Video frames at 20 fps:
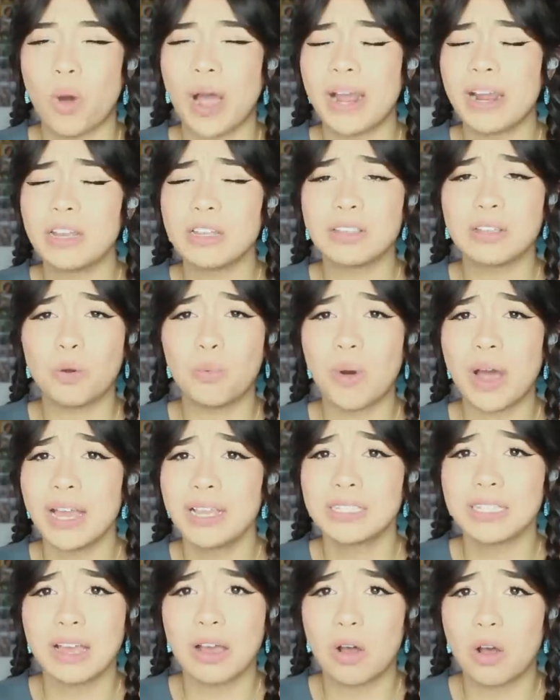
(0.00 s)
Why
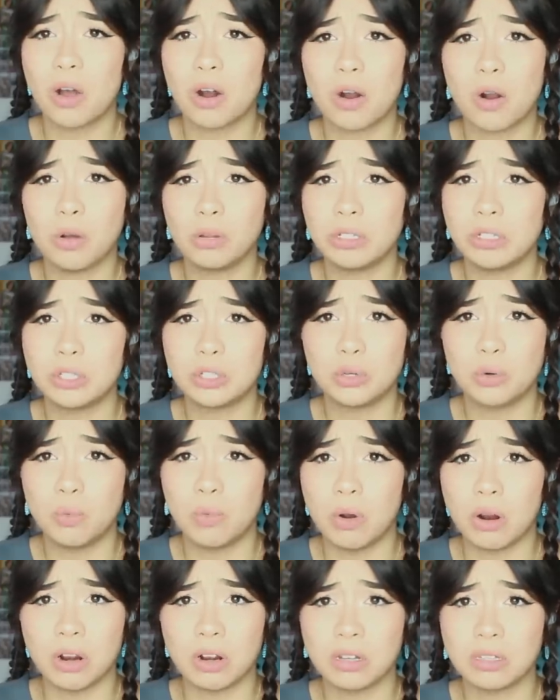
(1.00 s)
is that her only two
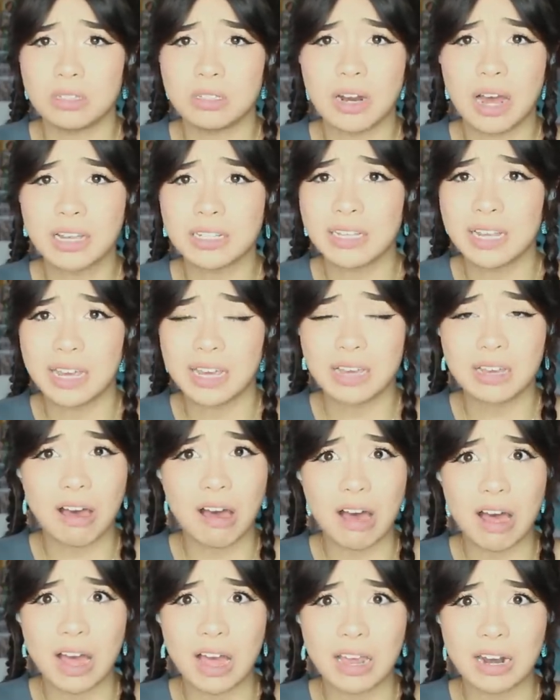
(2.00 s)
words? Not saying
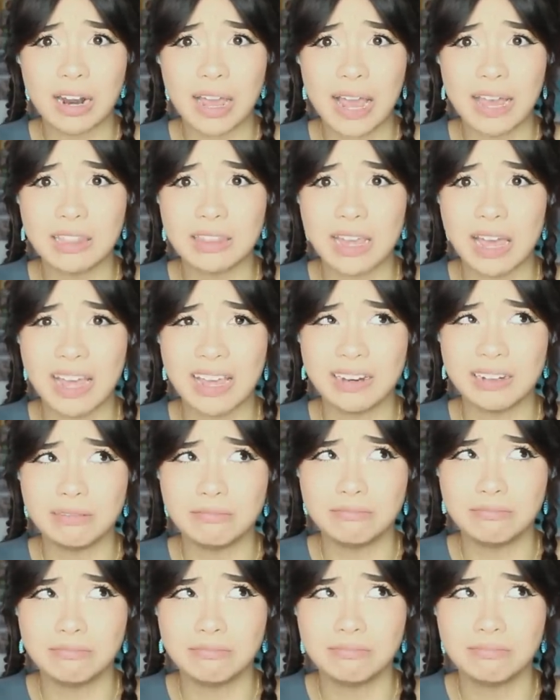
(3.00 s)
God and
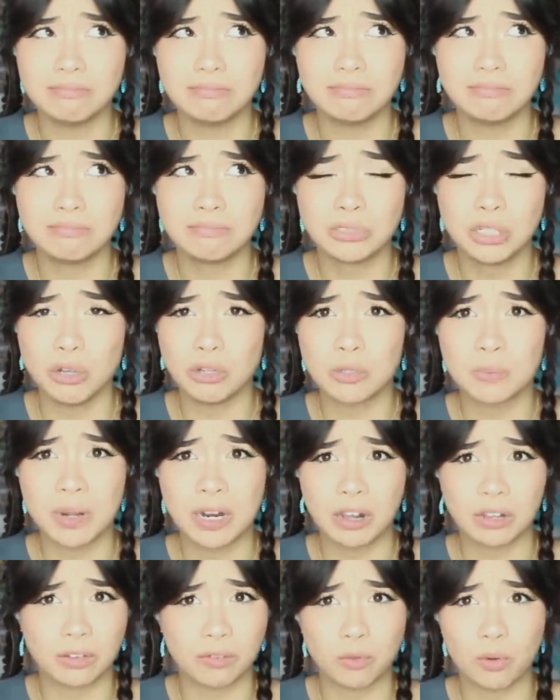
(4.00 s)
then no
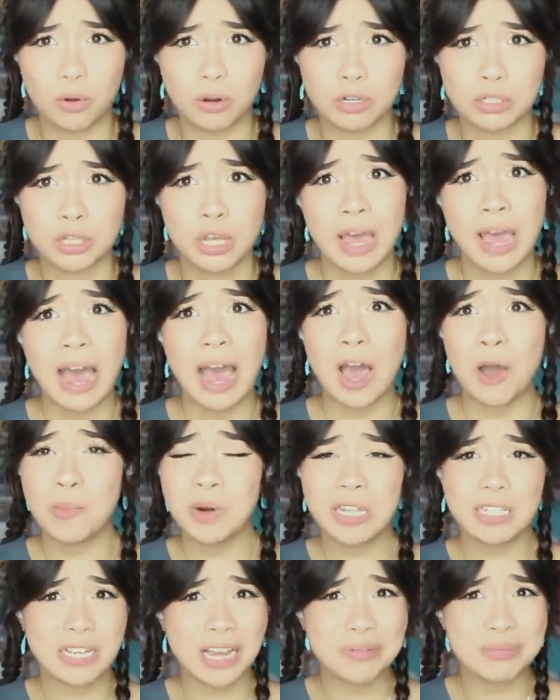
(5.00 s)
spitting on the floors. How
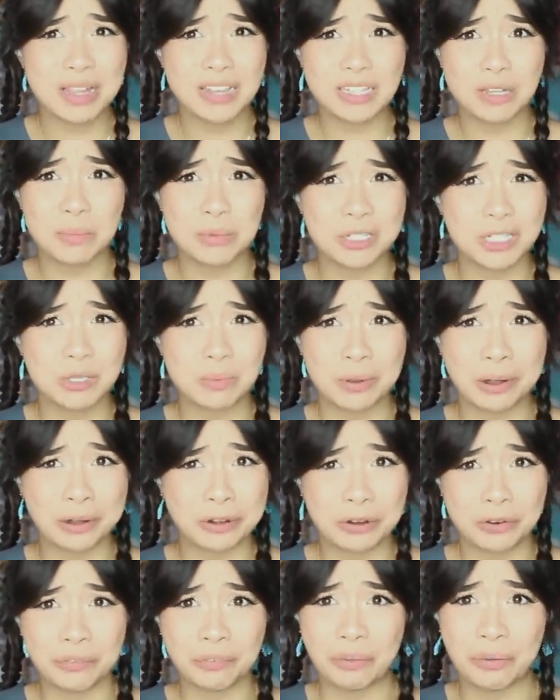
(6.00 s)
many times has someone spit
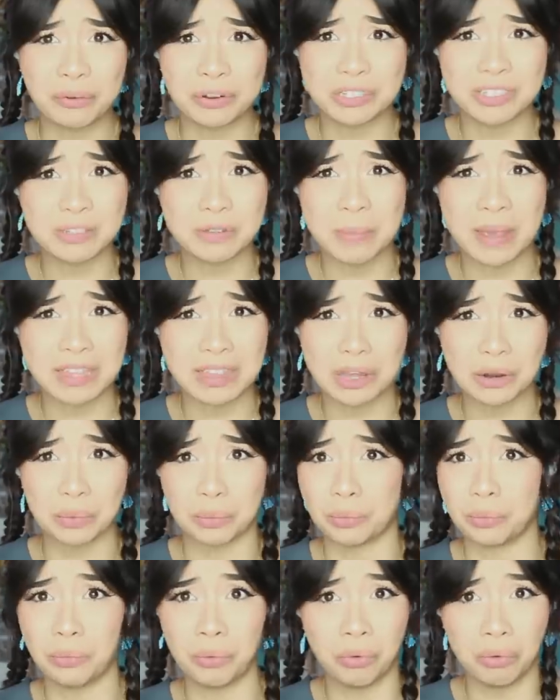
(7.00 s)
on your floors to make that
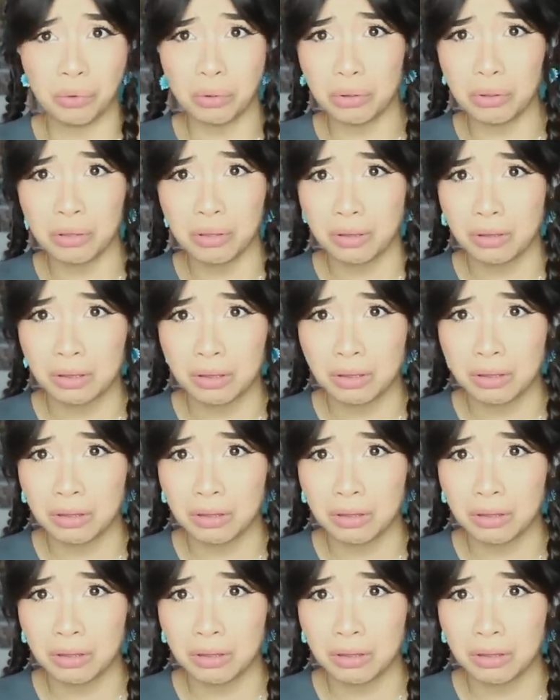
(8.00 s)
a rule?